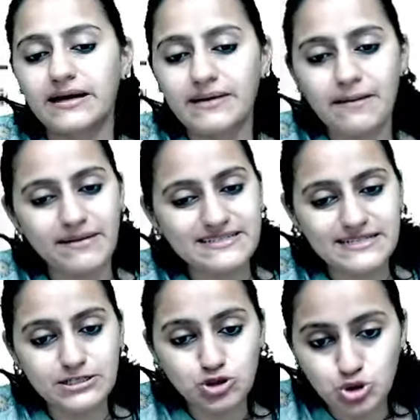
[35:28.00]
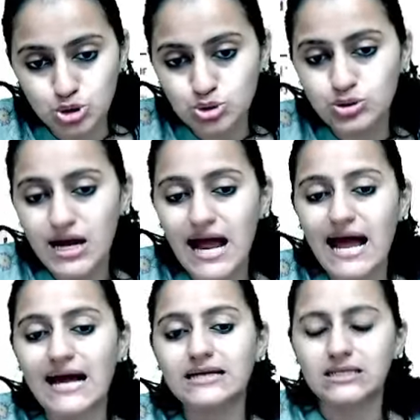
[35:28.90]
MHC2
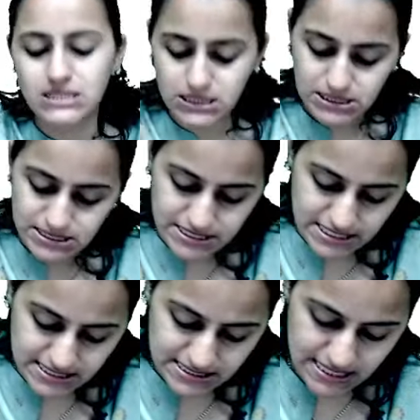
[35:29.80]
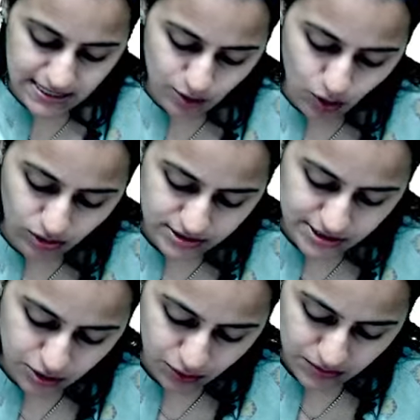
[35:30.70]
and the T cell
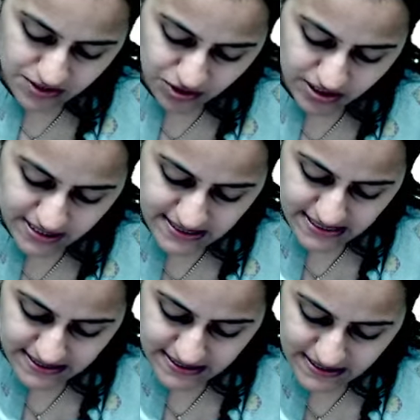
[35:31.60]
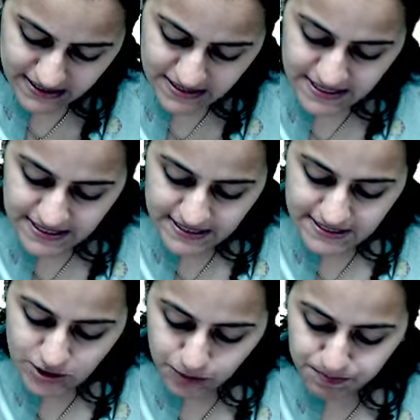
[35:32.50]
also. So, this is the
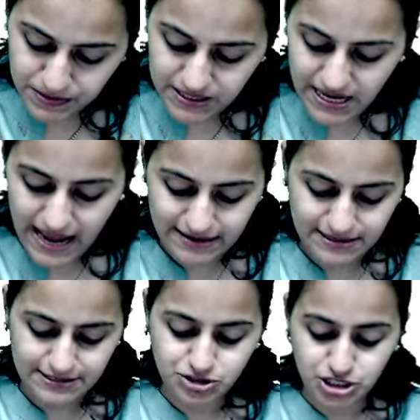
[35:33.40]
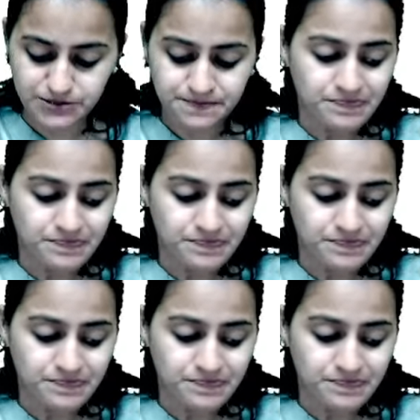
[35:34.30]
super antigen.